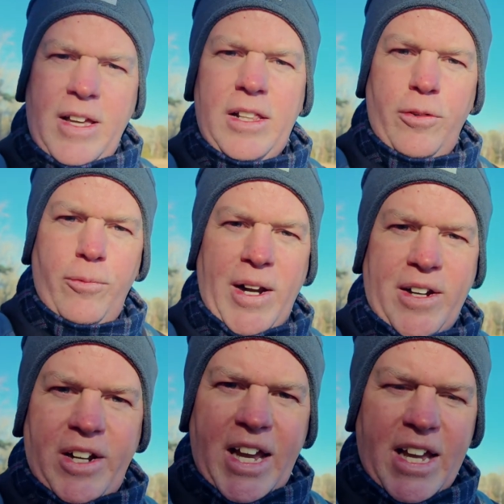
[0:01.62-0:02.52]
Hello,
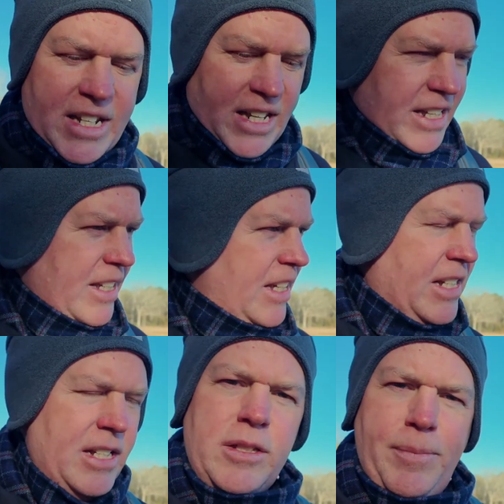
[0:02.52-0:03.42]
Wanderland.
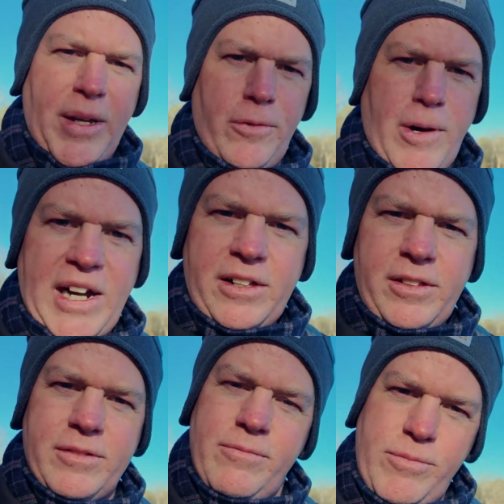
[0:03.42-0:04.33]
It's been a
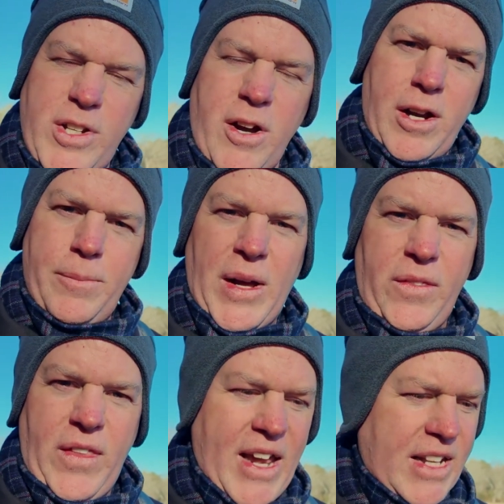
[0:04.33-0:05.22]
while. Sorry
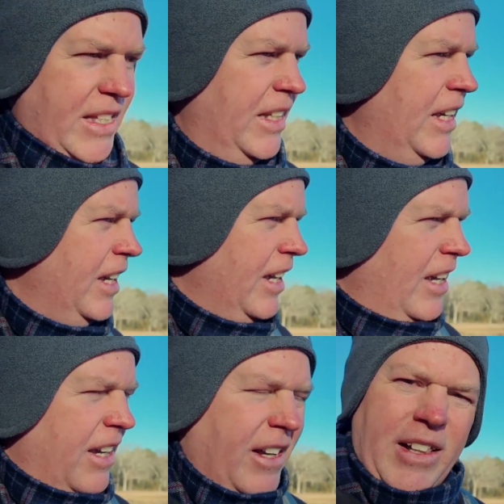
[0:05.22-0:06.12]
about that.
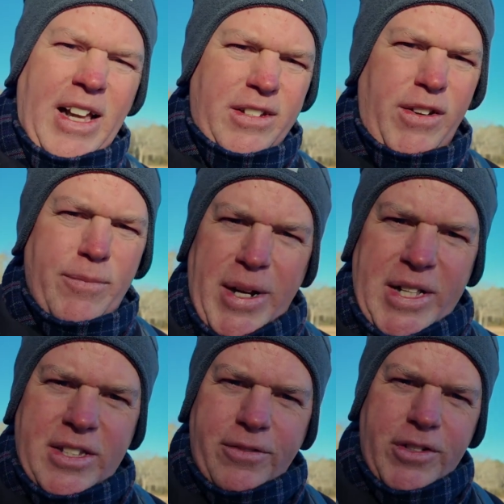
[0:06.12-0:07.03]
Last few
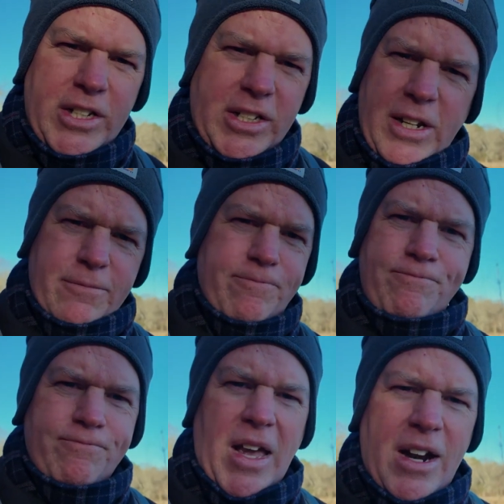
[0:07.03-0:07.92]
months have just,
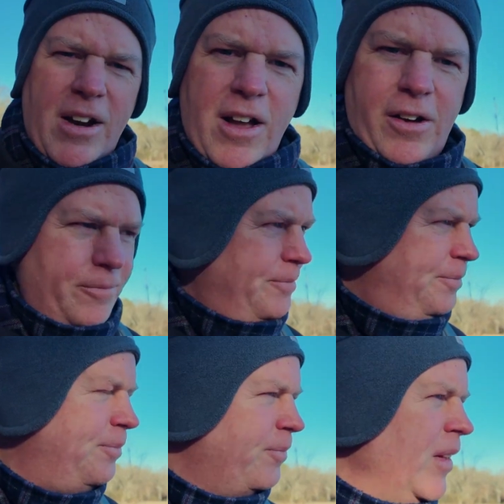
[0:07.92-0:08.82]
I don't know,
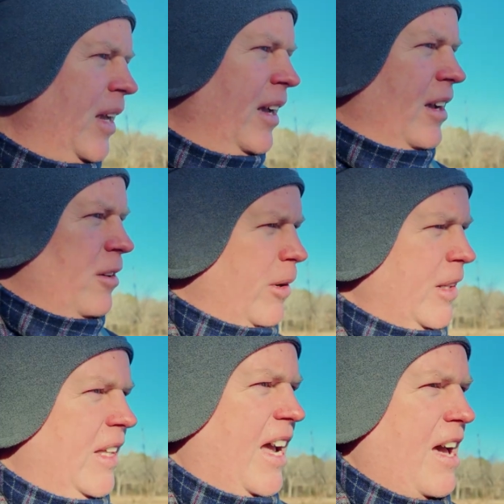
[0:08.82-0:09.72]

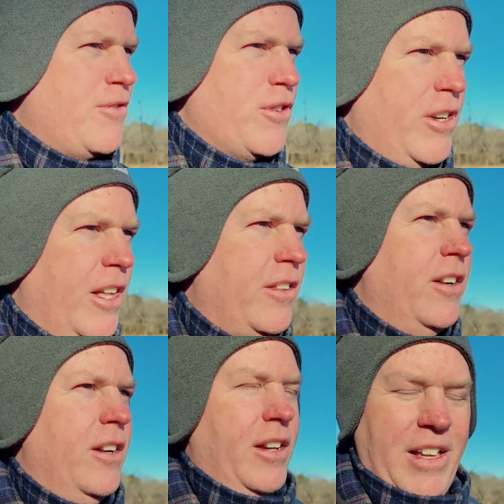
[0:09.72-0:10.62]
one thing after another.
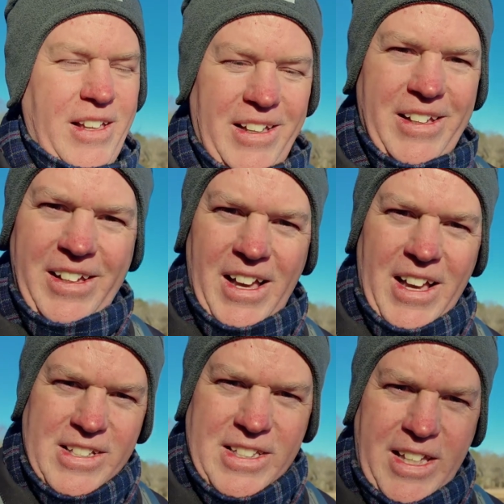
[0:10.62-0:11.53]

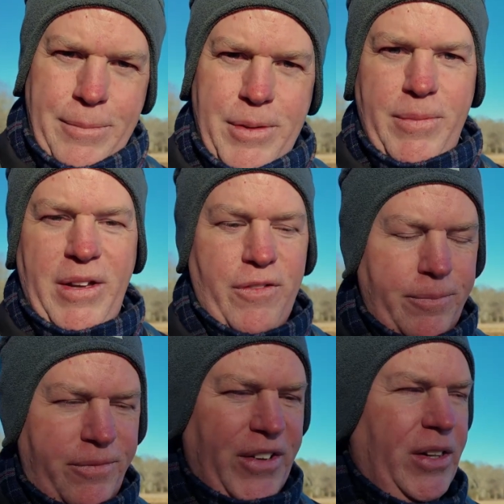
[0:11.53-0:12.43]
It's kept me
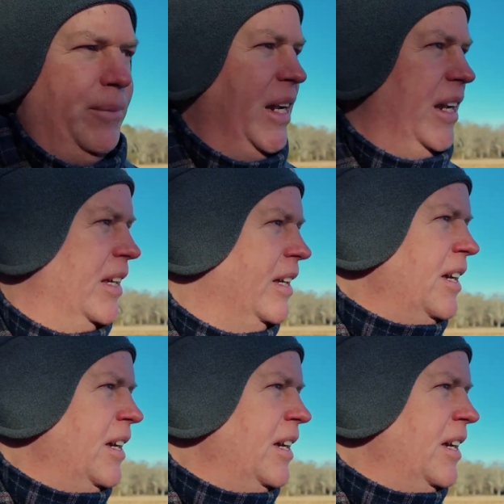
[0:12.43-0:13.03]
from filming.